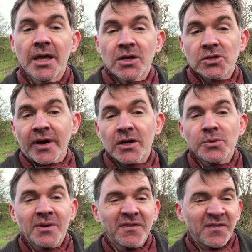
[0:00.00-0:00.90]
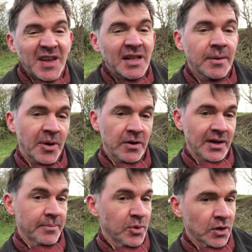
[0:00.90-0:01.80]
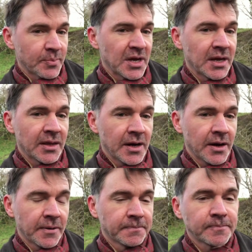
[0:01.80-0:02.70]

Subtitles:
So how do we feel about that book being there?